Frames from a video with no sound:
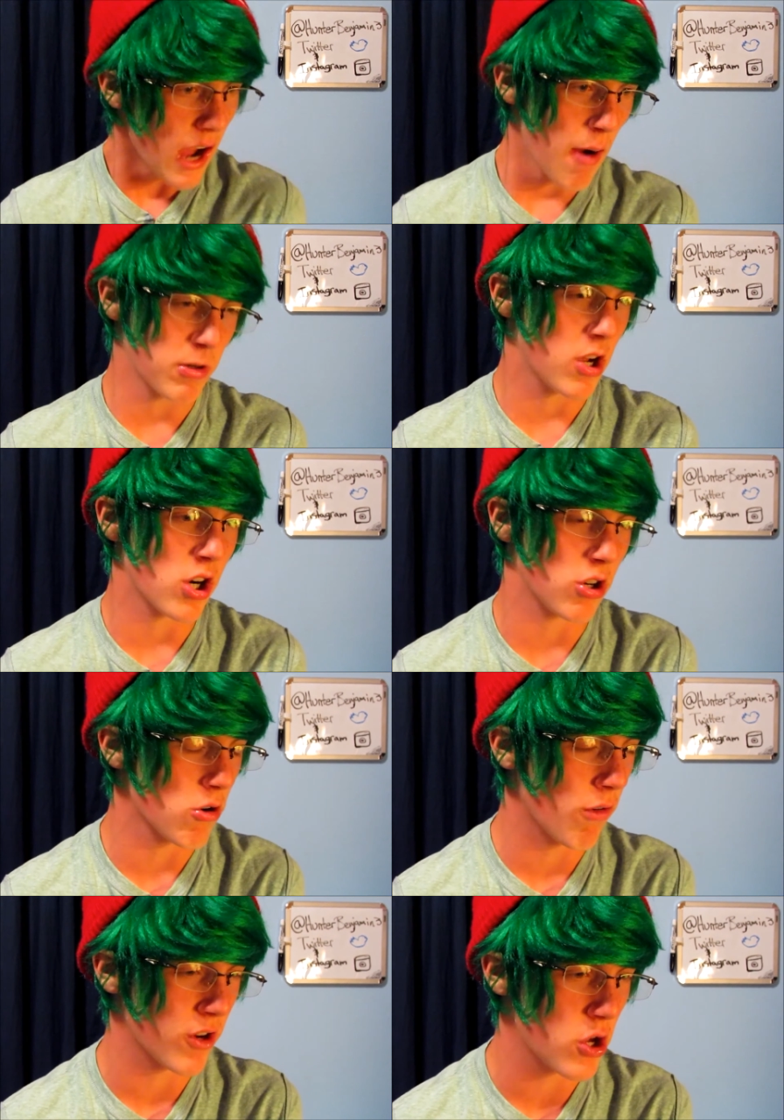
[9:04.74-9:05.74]
I would conquer
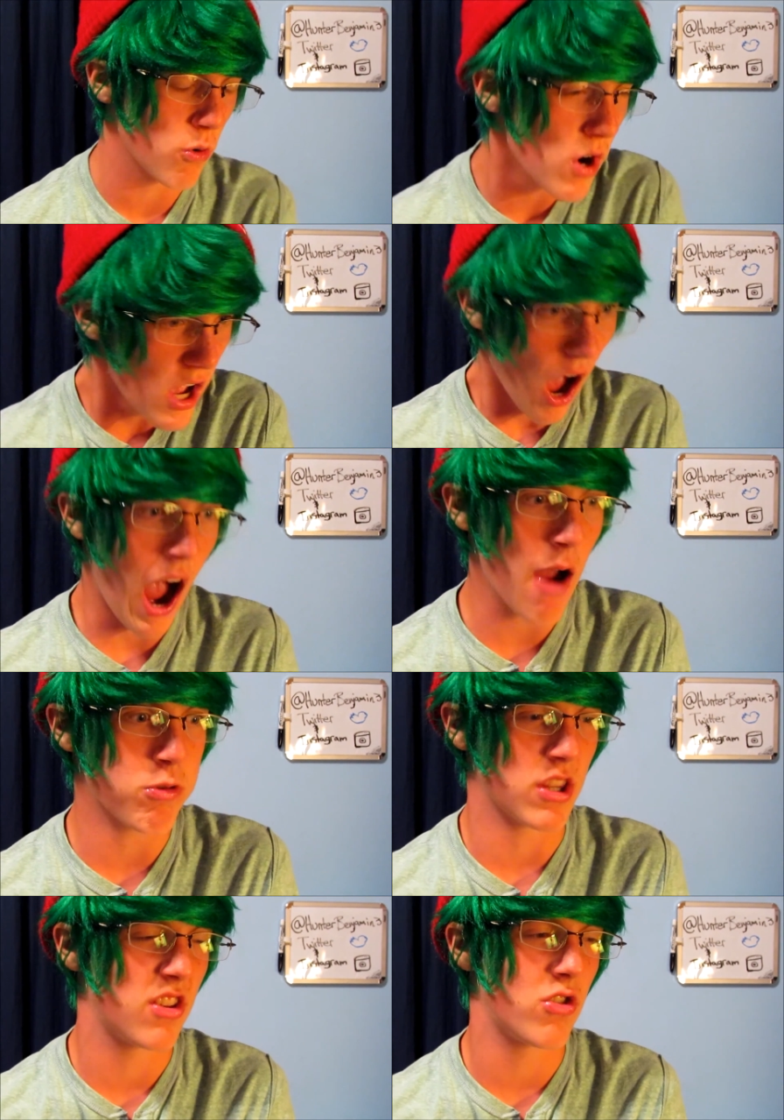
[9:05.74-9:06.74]
over you. I
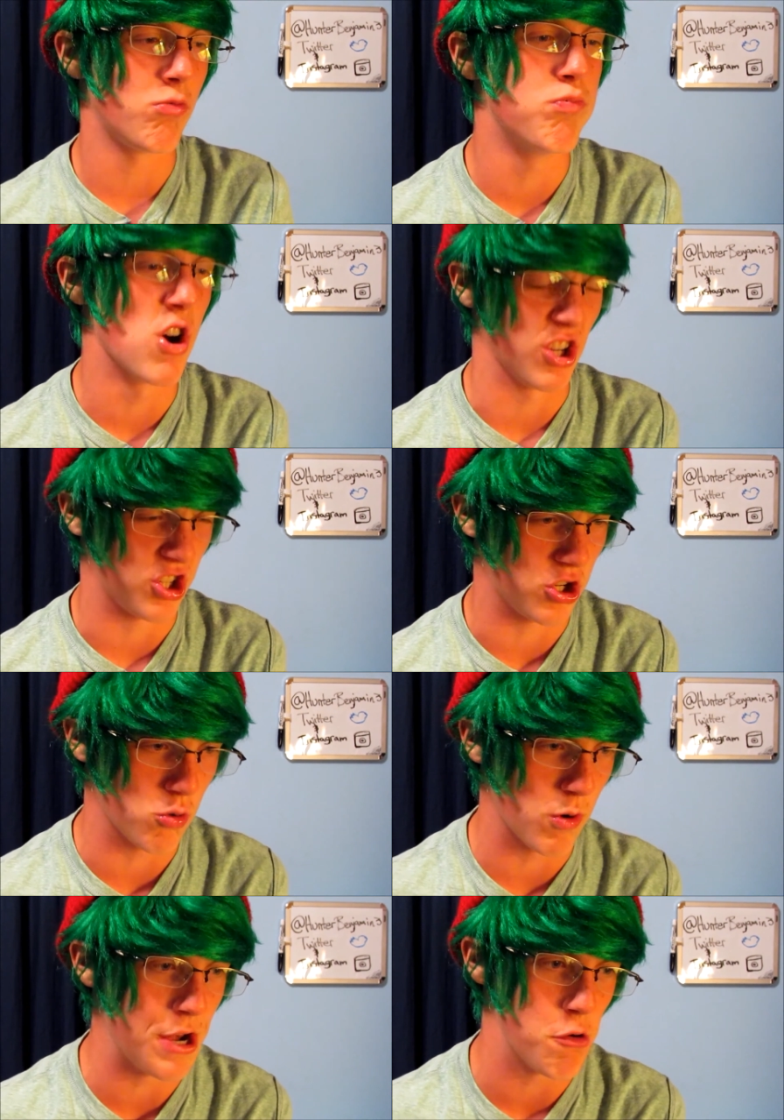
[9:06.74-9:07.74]
would smush
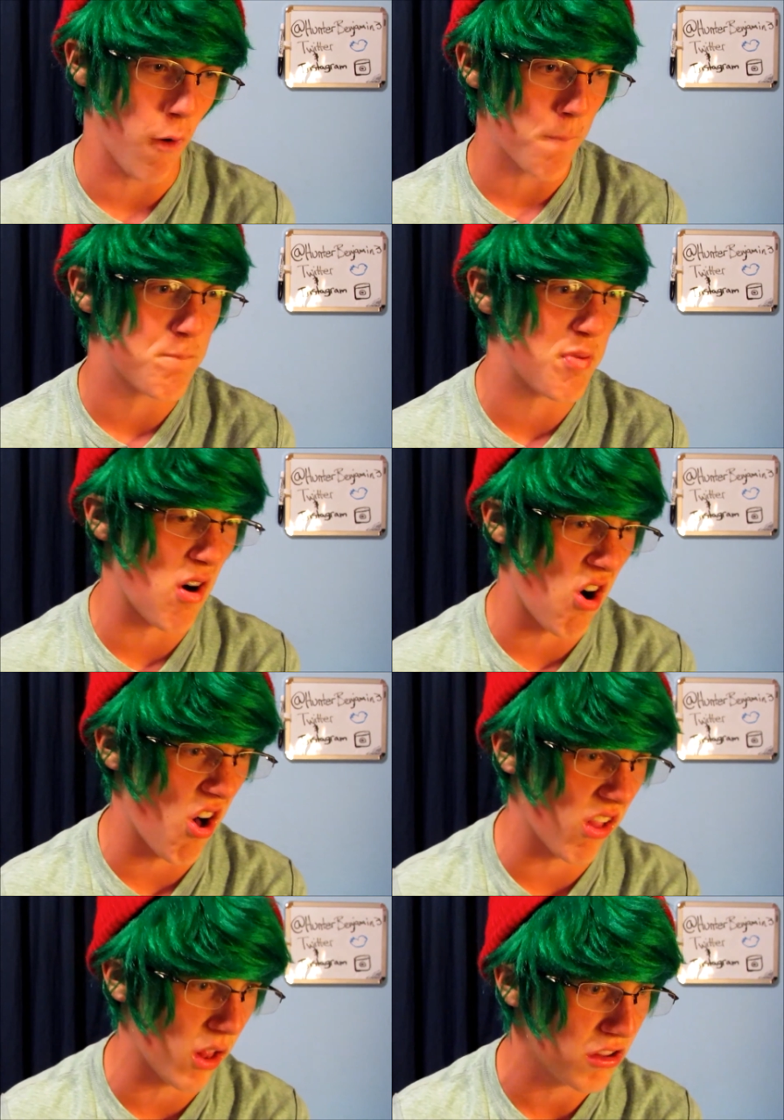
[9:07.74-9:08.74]
you into a
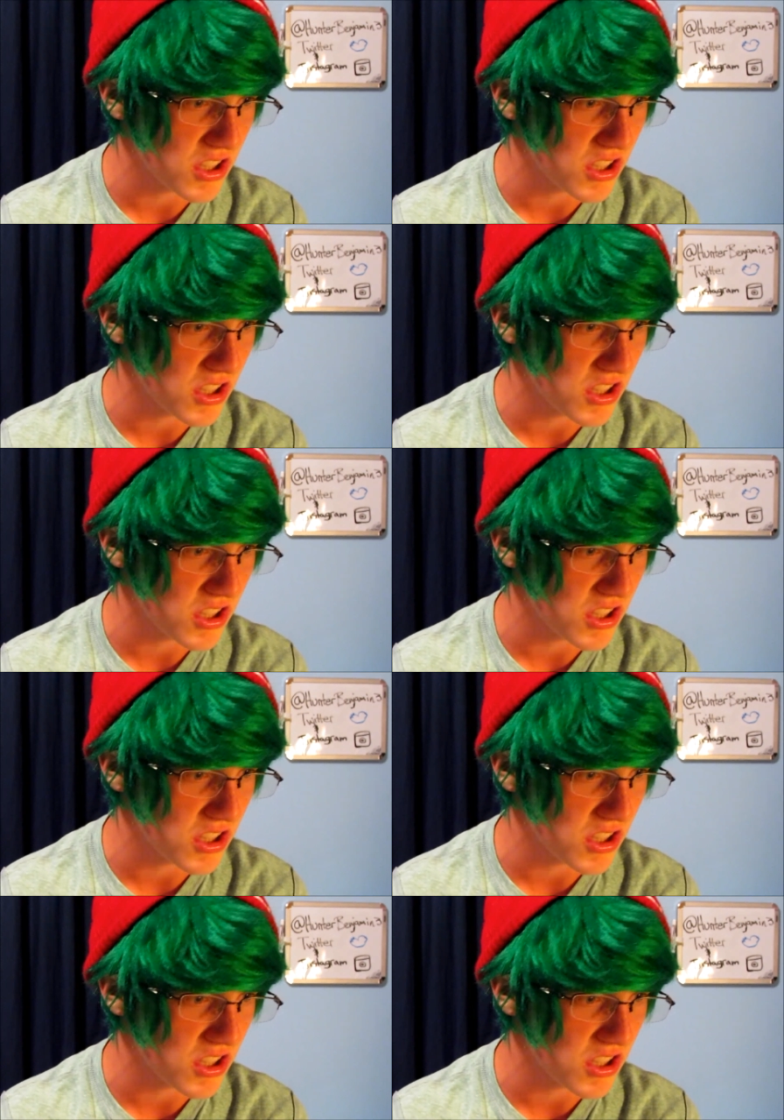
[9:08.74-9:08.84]
ball.